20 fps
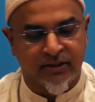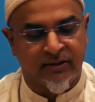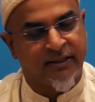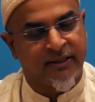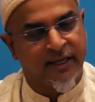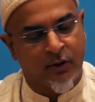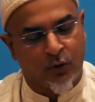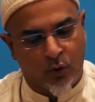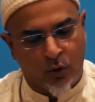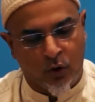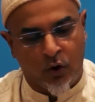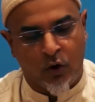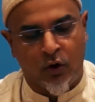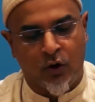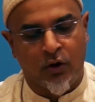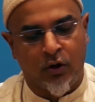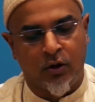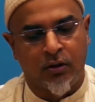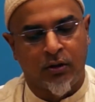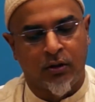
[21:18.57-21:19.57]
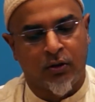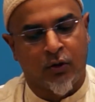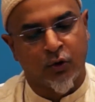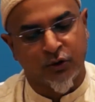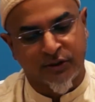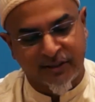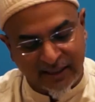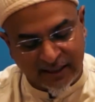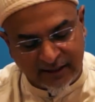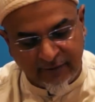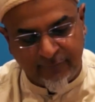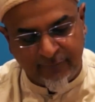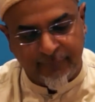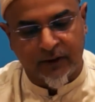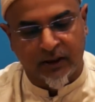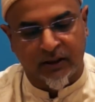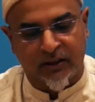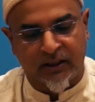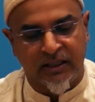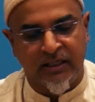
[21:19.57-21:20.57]
all, or
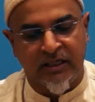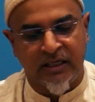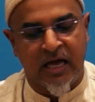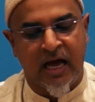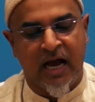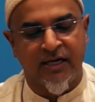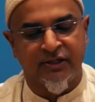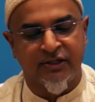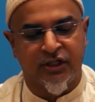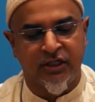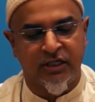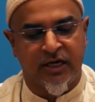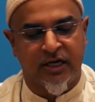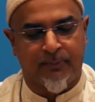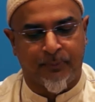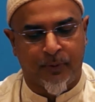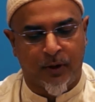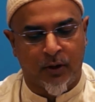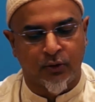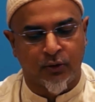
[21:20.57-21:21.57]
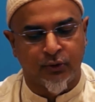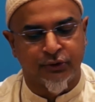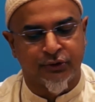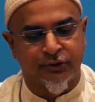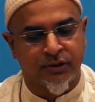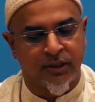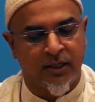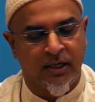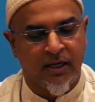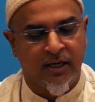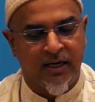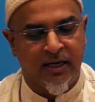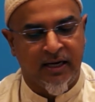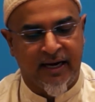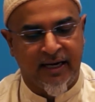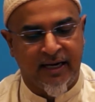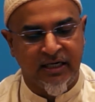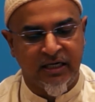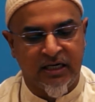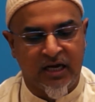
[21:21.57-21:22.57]
significantly largely, opposed
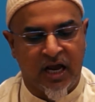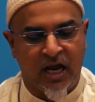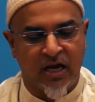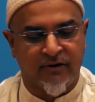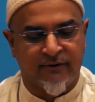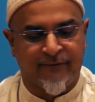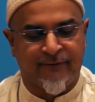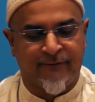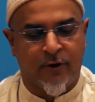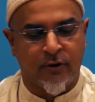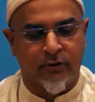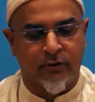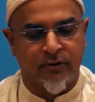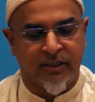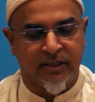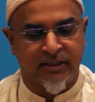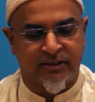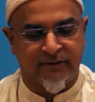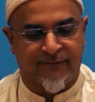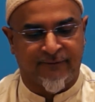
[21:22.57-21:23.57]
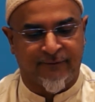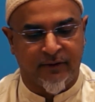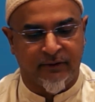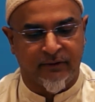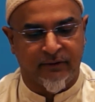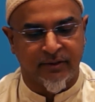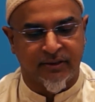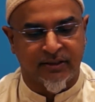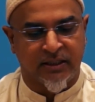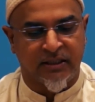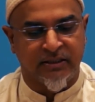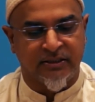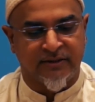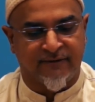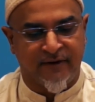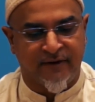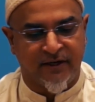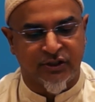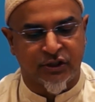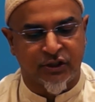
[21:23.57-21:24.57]
any kind of foreign interference and
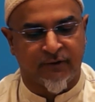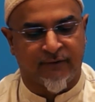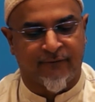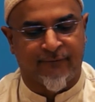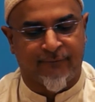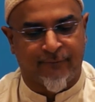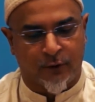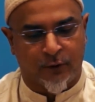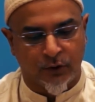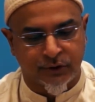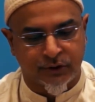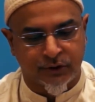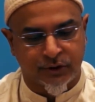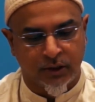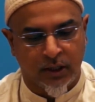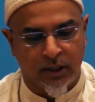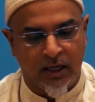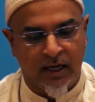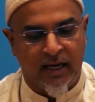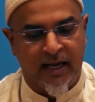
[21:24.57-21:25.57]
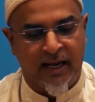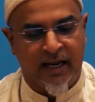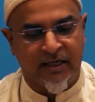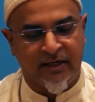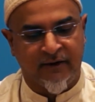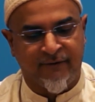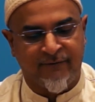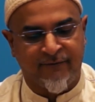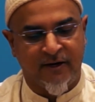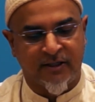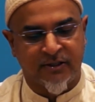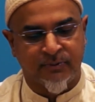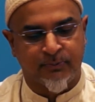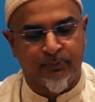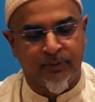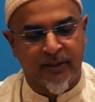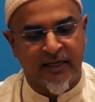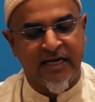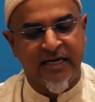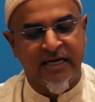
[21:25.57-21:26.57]
intervention of force, and in fact
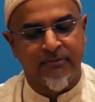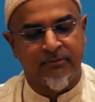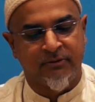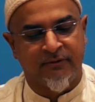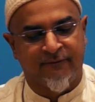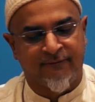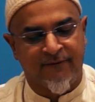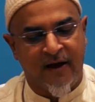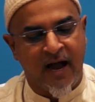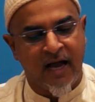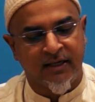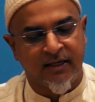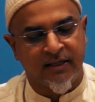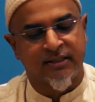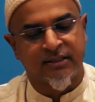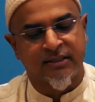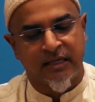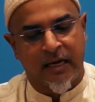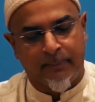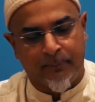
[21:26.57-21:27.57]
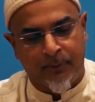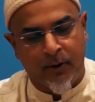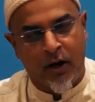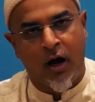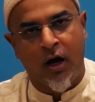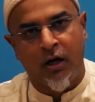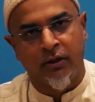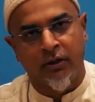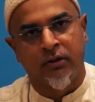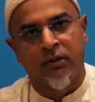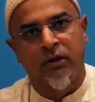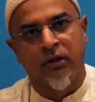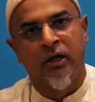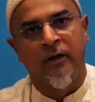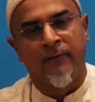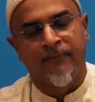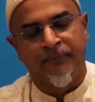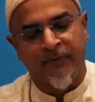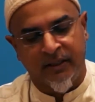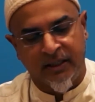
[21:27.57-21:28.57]
blamed violence upon
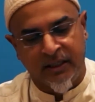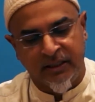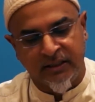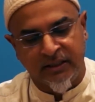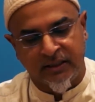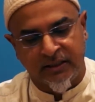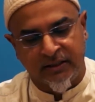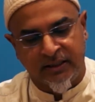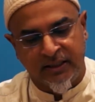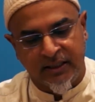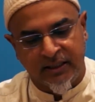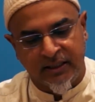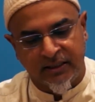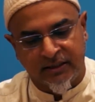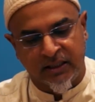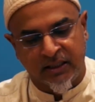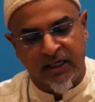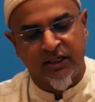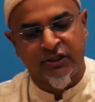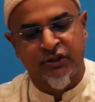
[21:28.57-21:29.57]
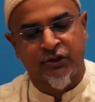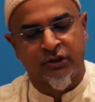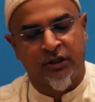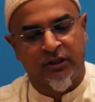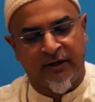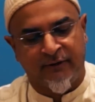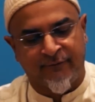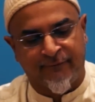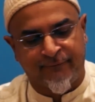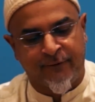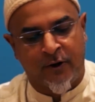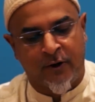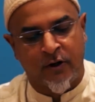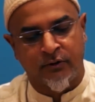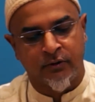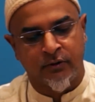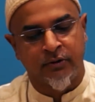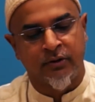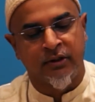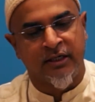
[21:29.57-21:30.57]
the international and
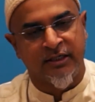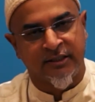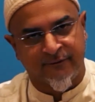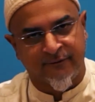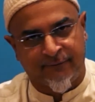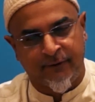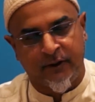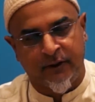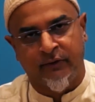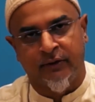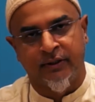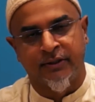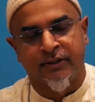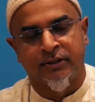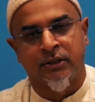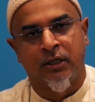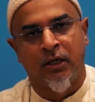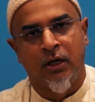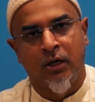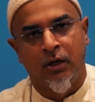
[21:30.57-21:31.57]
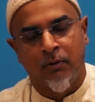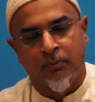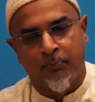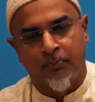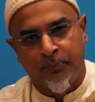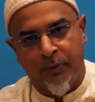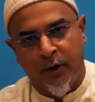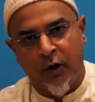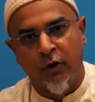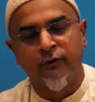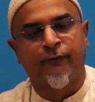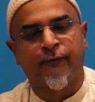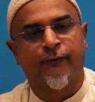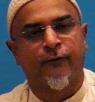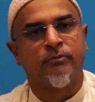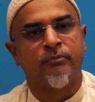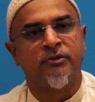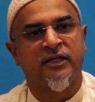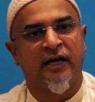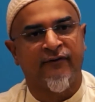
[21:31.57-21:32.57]
foreign interference, both
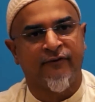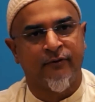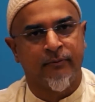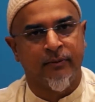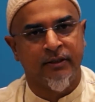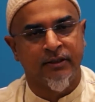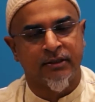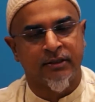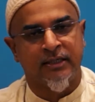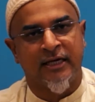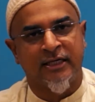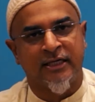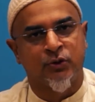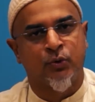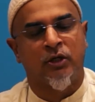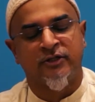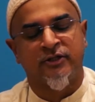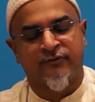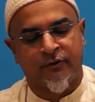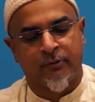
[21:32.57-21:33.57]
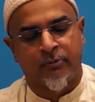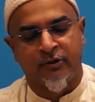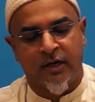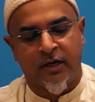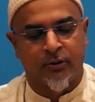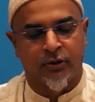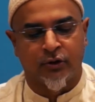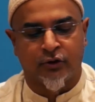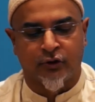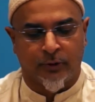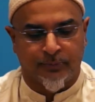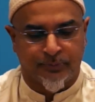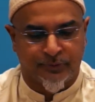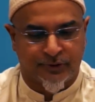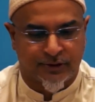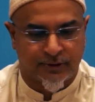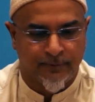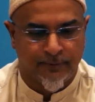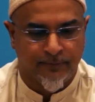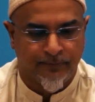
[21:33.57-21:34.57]
from governments as well as from rebel
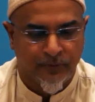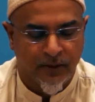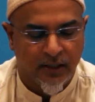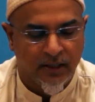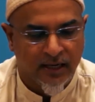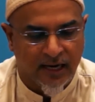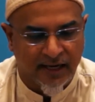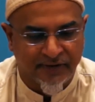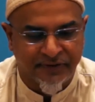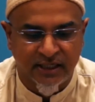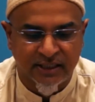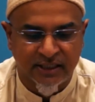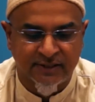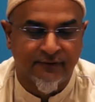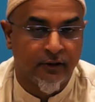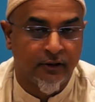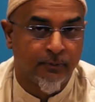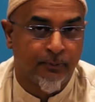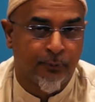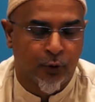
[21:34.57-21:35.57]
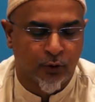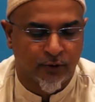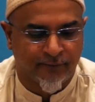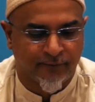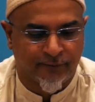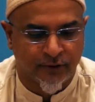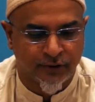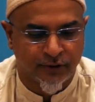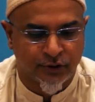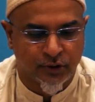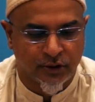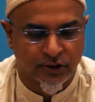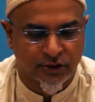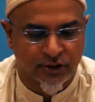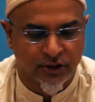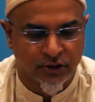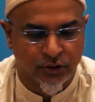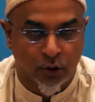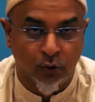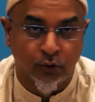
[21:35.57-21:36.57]
groups. I think it's very important for us to actually
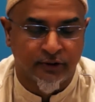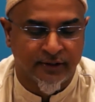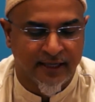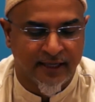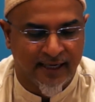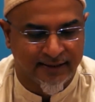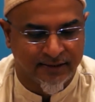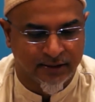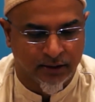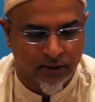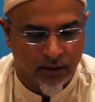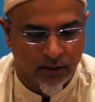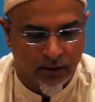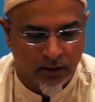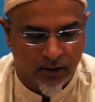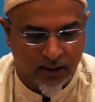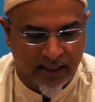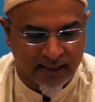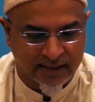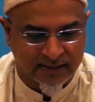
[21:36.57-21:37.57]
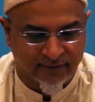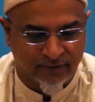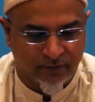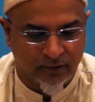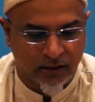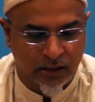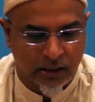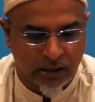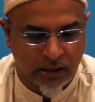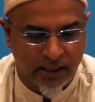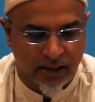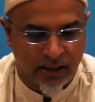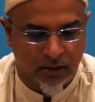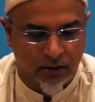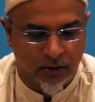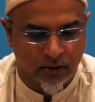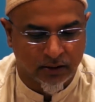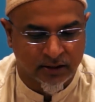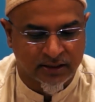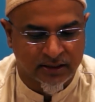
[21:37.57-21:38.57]
note that as a very
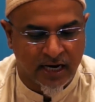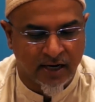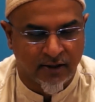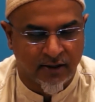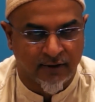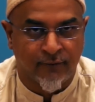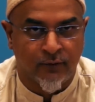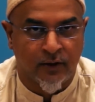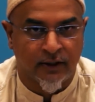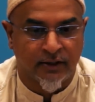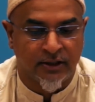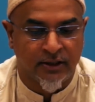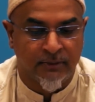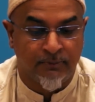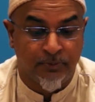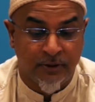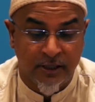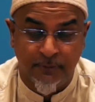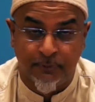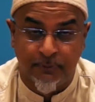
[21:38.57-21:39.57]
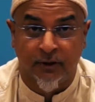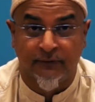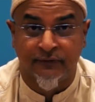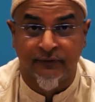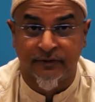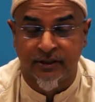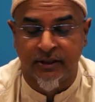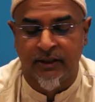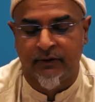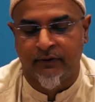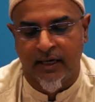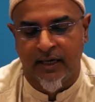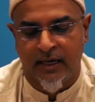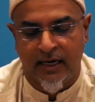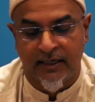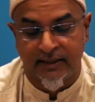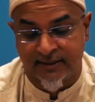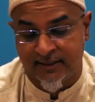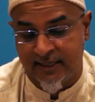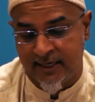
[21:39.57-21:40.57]
clear sign of what the people of Syria are
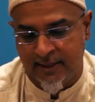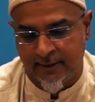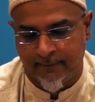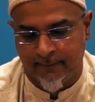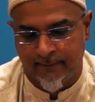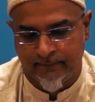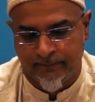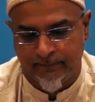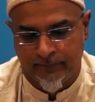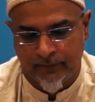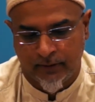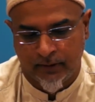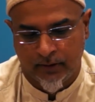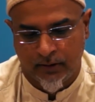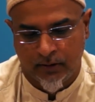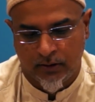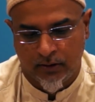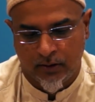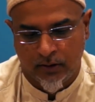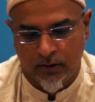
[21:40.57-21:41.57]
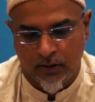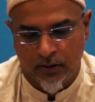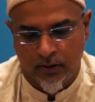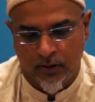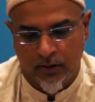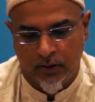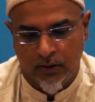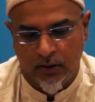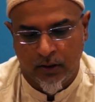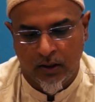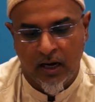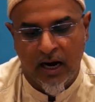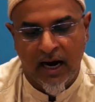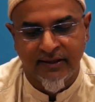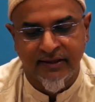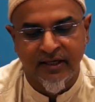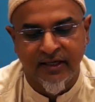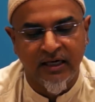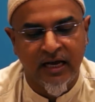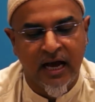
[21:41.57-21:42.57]
saying. I
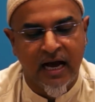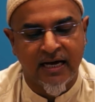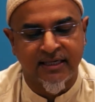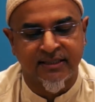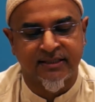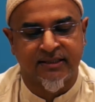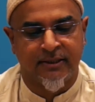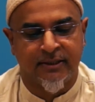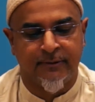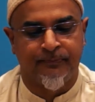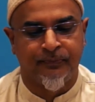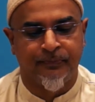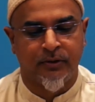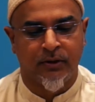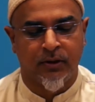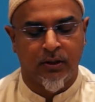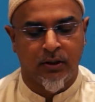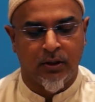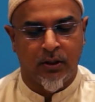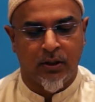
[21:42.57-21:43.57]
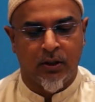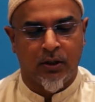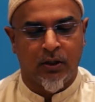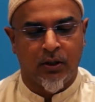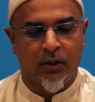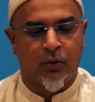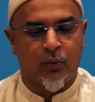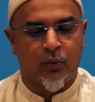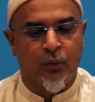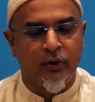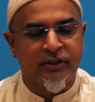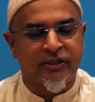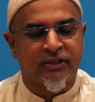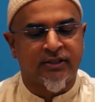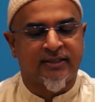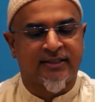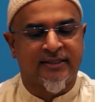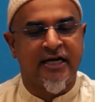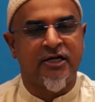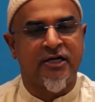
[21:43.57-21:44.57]
then asked them, which
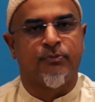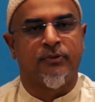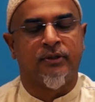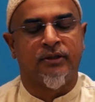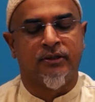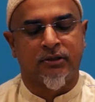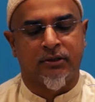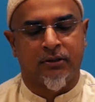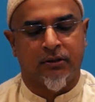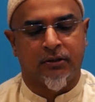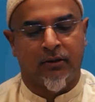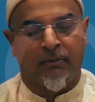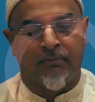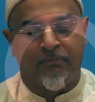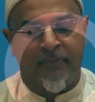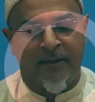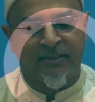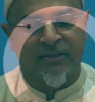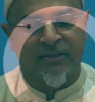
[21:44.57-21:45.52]
statement best